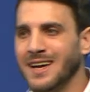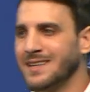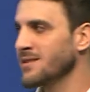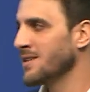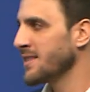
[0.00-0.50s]

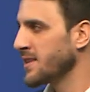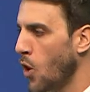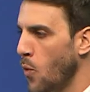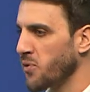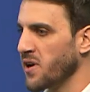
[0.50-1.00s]
that, that
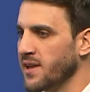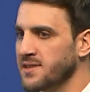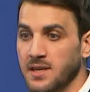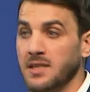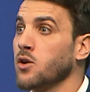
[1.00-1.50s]

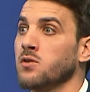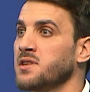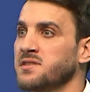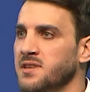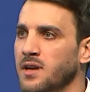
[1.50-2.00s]
operates in the
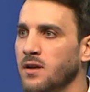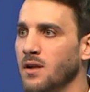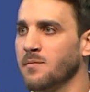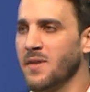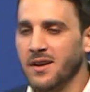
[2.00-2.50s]

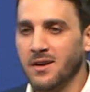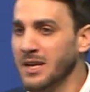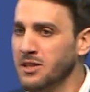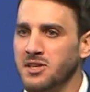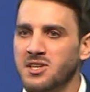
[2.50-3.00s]
countercyclical manner.
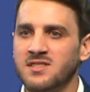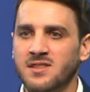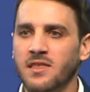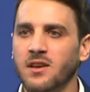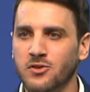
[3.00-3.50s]
This is
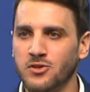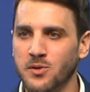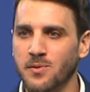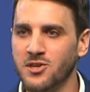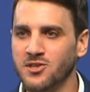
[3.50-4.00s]
nothing
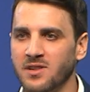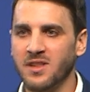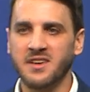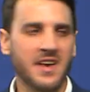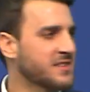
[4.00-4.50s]
controversial.
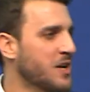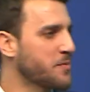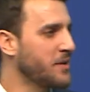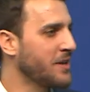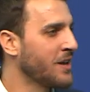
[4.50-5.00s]
The E S R
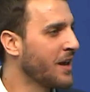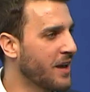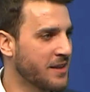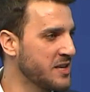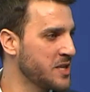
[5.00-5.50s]
B
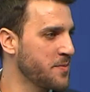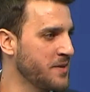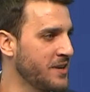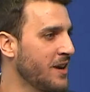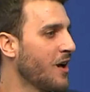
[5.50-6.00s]
and the E C
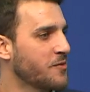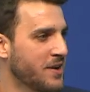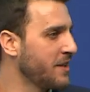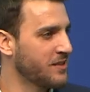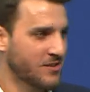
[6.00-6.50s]
B
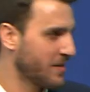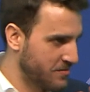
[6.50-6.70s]
already